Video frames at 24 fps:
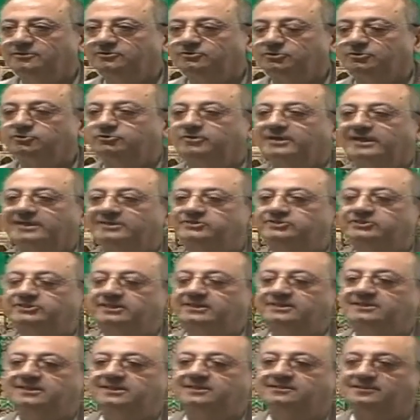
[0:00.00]
So you can
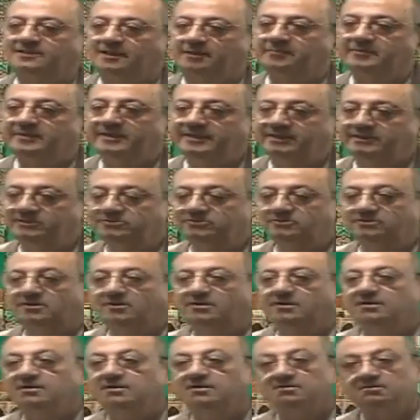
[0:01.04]
see that tamiz
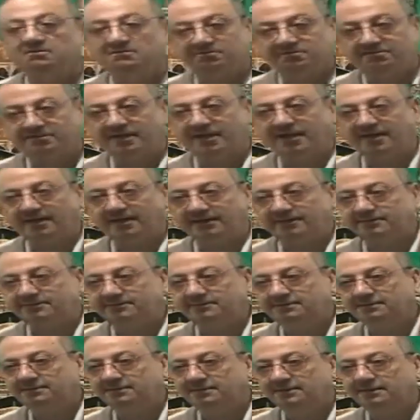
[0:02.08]

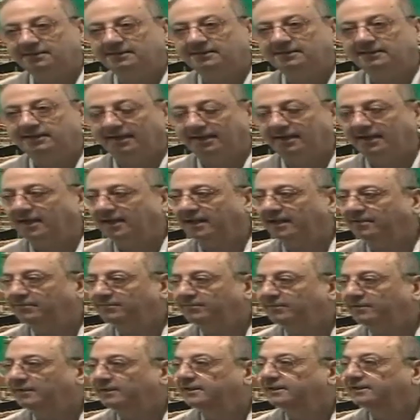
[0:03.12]
zat can
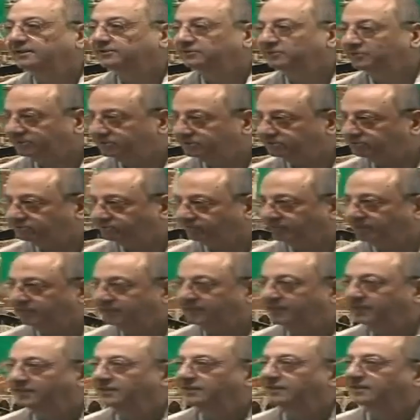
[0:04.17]
have these
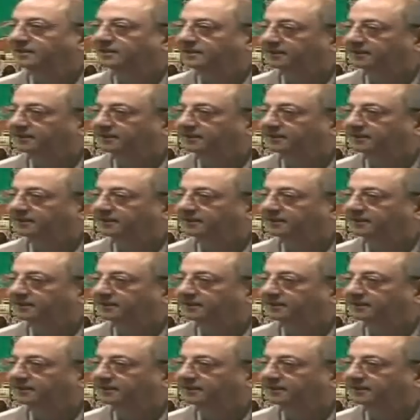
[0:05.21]
three